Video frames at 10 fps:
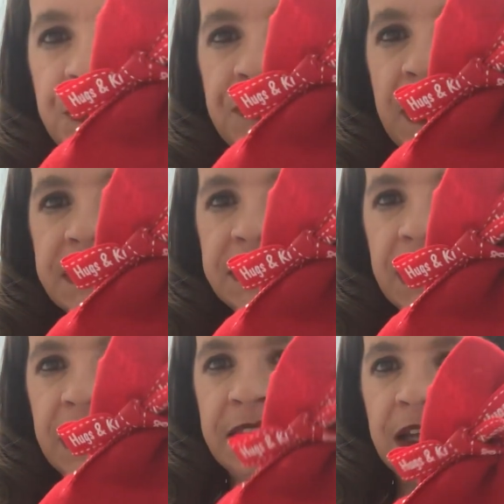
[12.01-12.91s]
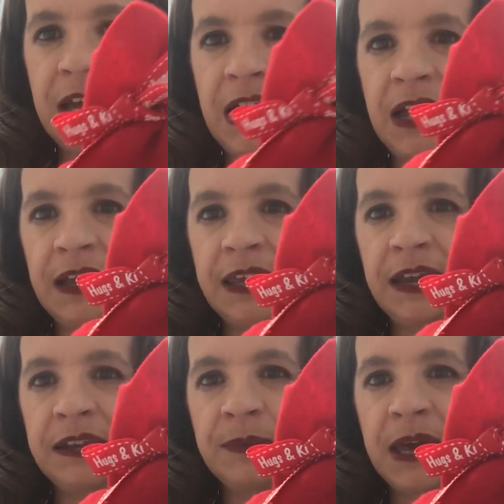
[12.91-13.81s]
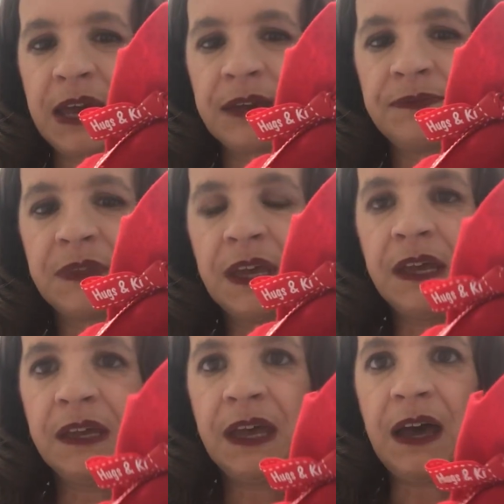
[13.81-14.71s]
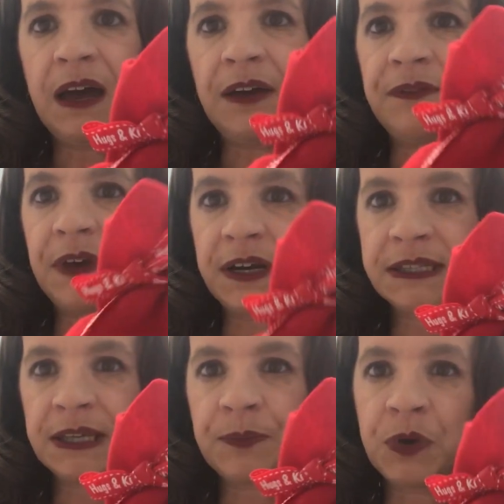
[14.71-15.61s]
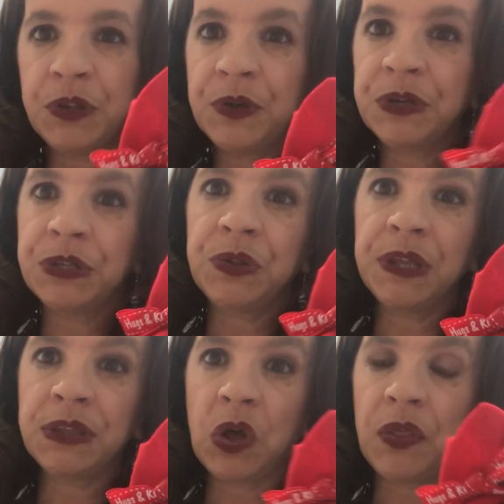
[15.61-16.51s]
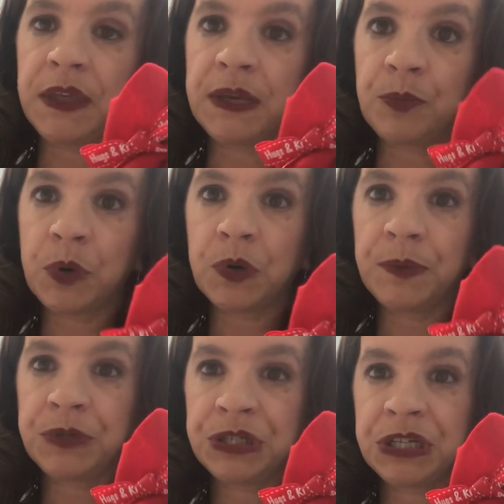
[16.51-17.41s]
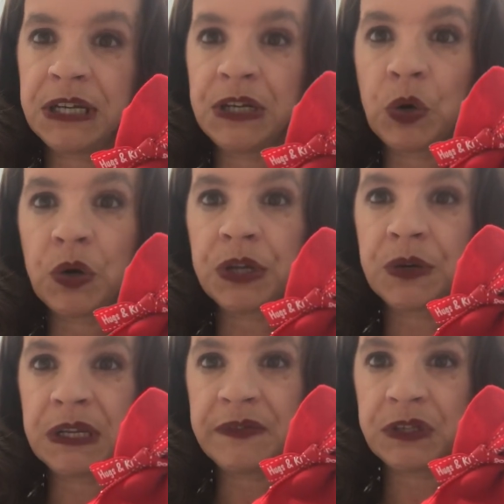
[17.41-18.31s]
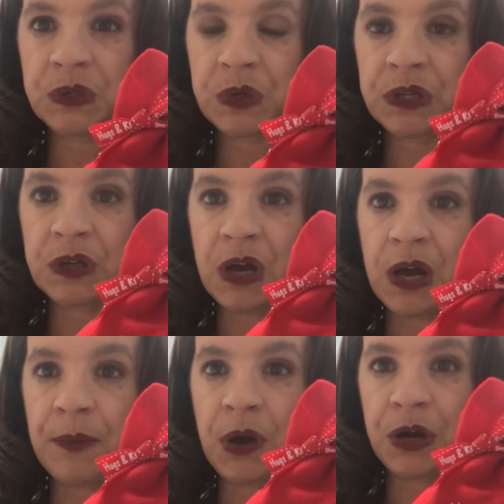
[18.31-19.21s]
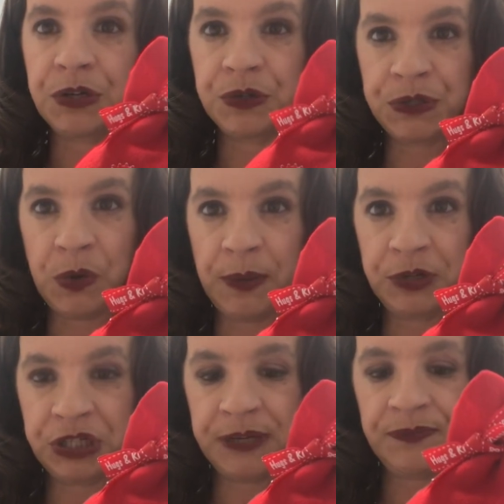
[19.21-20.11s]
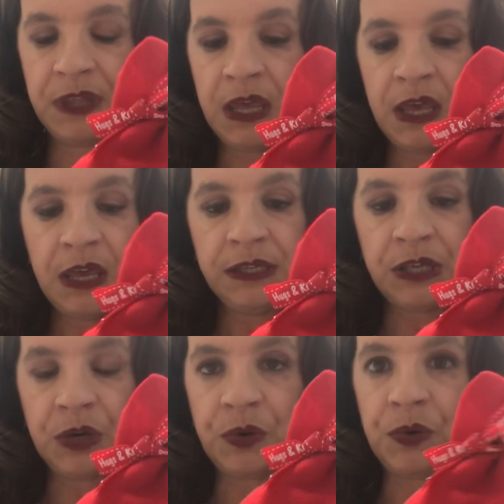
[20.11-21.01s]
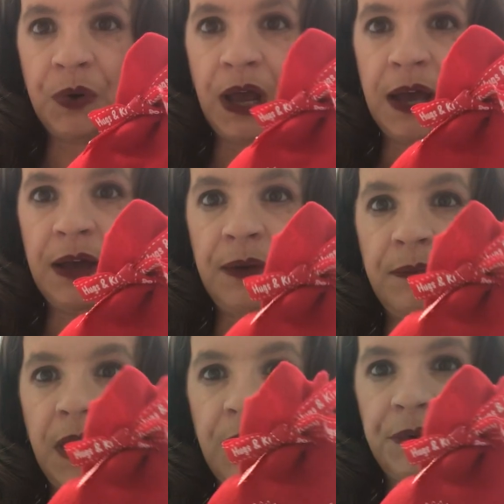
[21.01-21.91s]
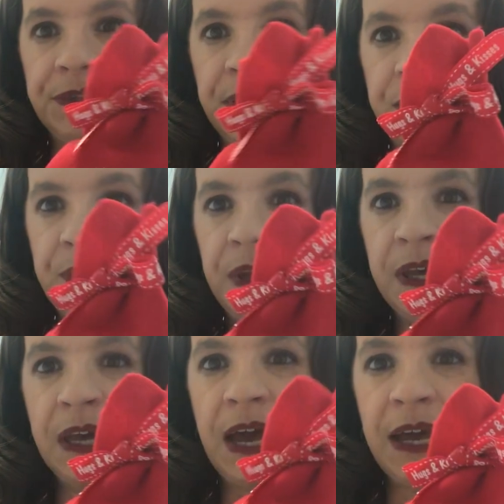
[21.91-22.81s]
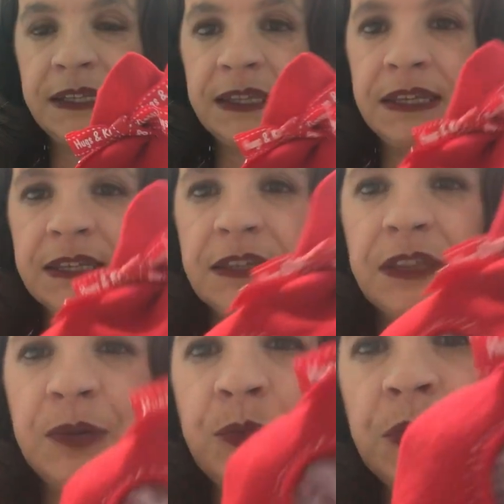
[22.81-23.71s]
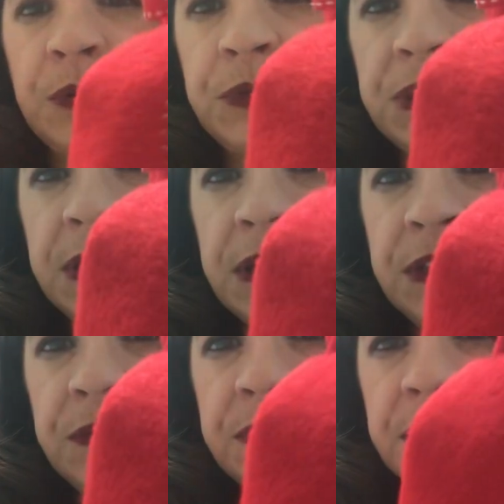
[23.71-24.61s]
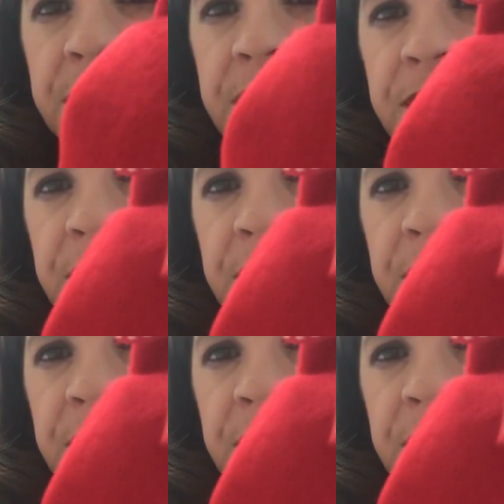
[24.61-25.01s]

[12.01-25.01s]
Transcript: Valentine candy bag. Very simple. You can do this on the embroidery machine, or you can even do it on your sewing machine. So I will tell you, I did this on the embroidery machine. I used this cute